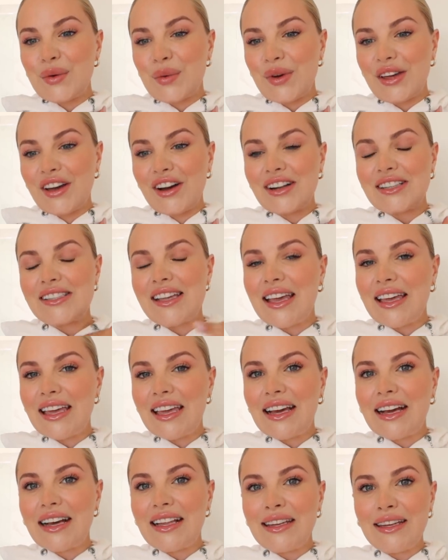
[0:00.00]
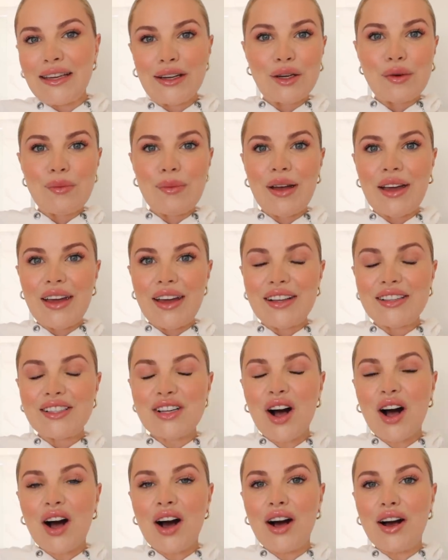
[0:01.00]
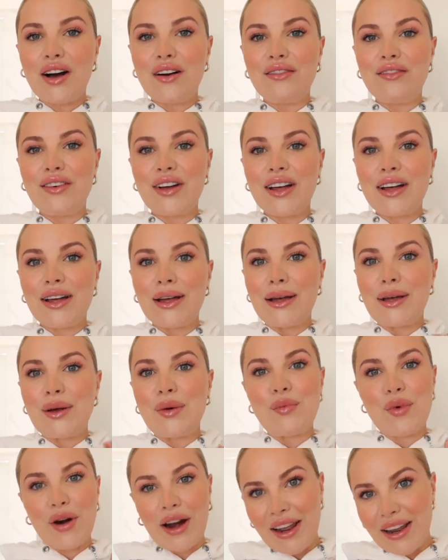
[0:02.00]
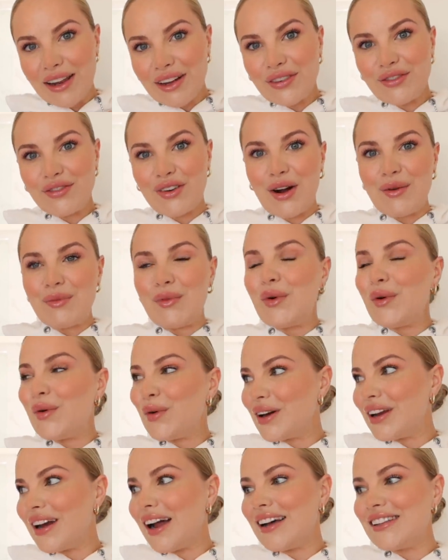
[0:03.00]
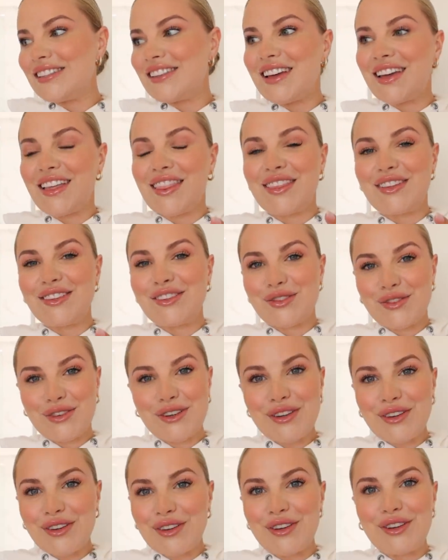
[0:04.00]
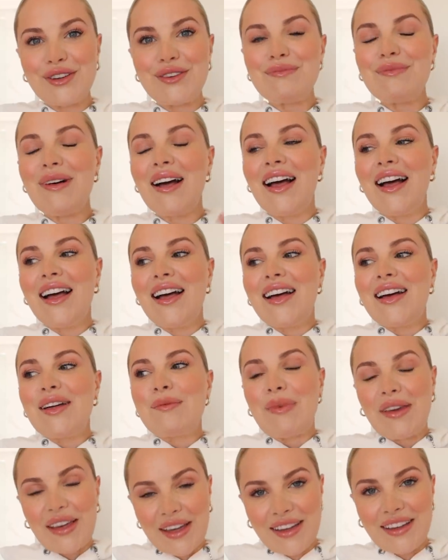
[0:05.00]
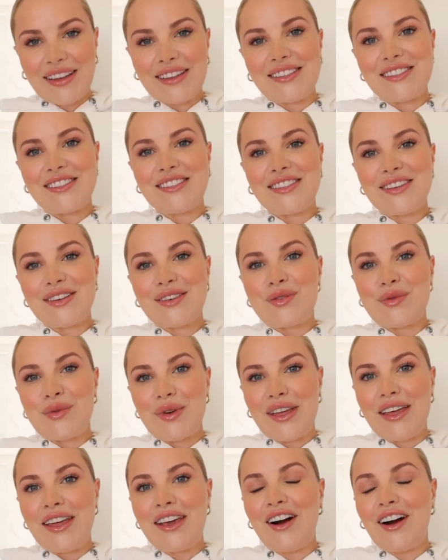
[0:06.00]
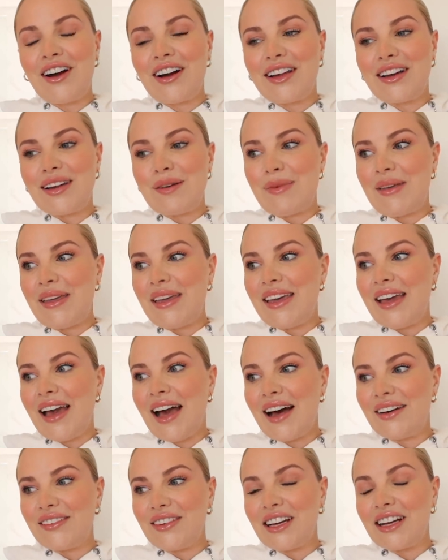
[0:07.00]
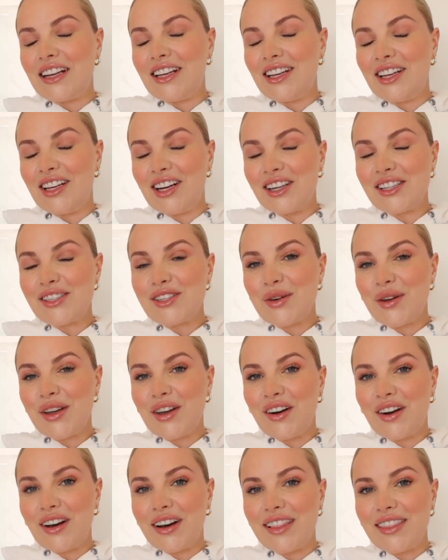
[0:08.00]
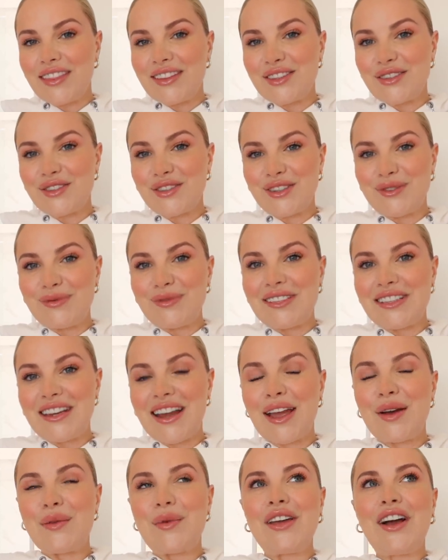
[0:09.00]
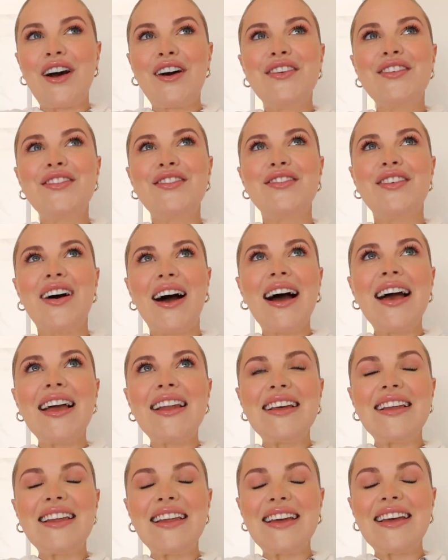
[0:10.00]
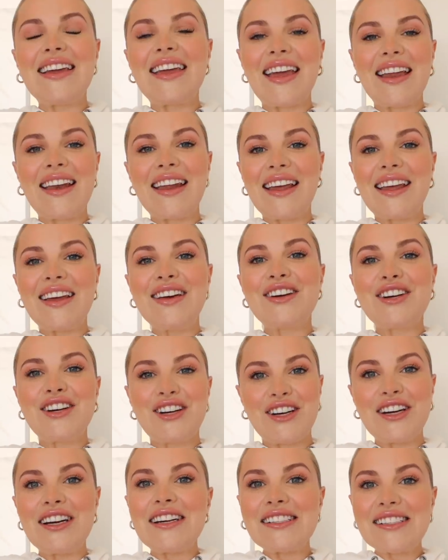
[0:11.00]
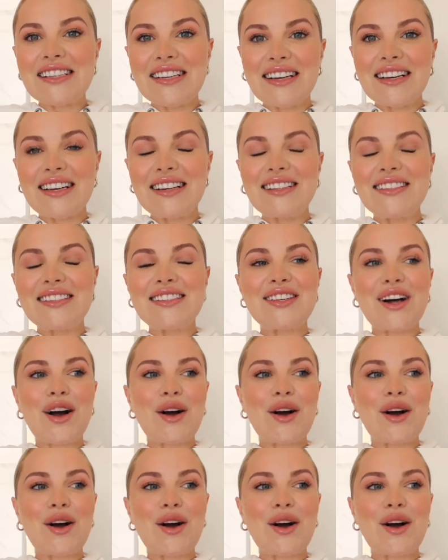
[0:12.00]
We are taking a little bit of a break from organizing in this room because we are gonna be having a lot going on in this room today. We are finally getting curtains.